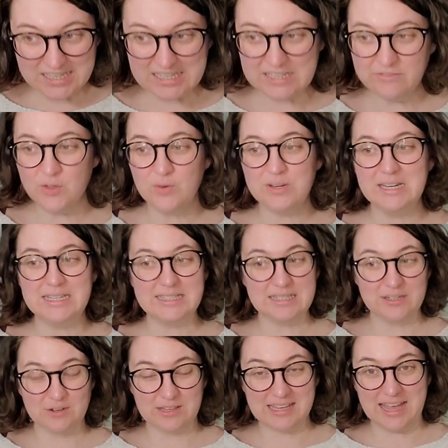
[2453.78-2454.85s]
even though it is
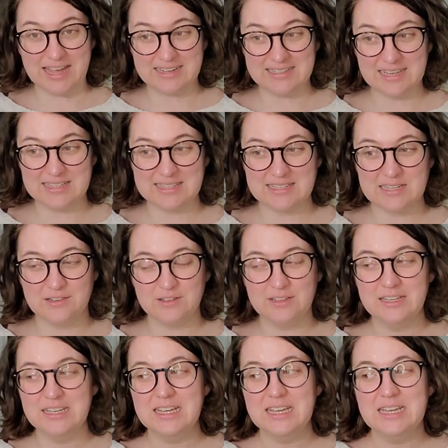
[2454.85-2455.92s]
in early access
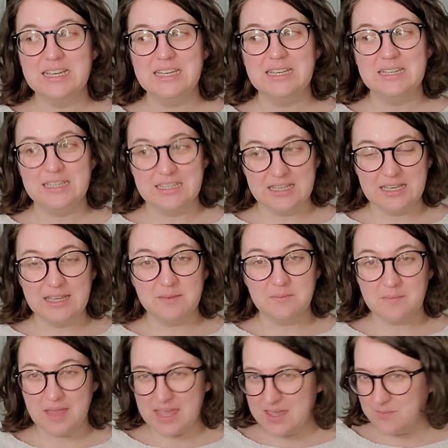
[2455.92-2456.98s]
still, it
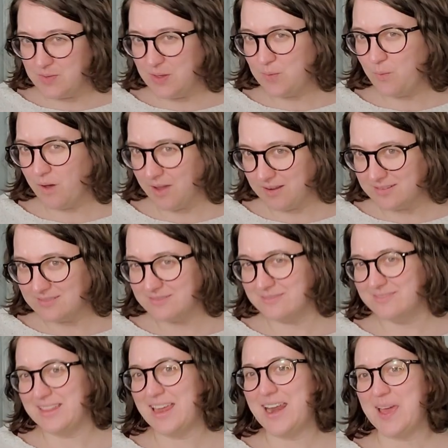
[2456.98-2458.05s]
may be
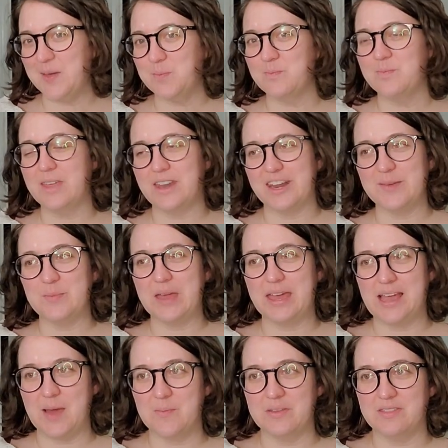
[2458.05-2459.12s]
one that I that I
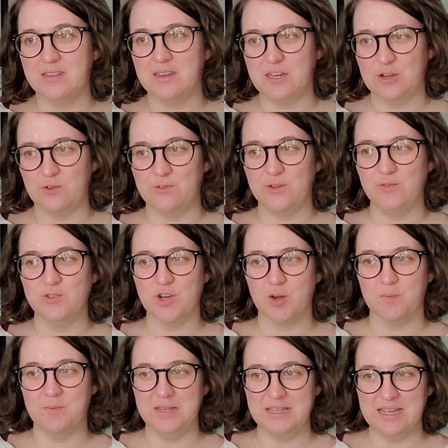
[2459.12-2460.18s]
pick up in the near
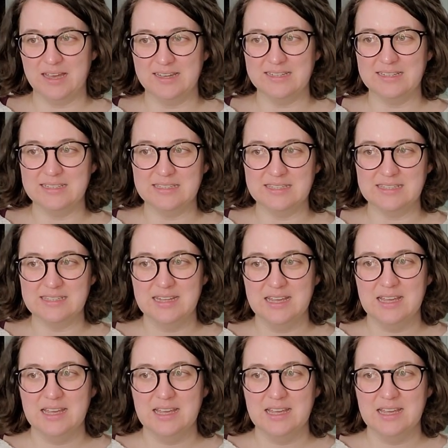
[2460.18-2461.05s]
future because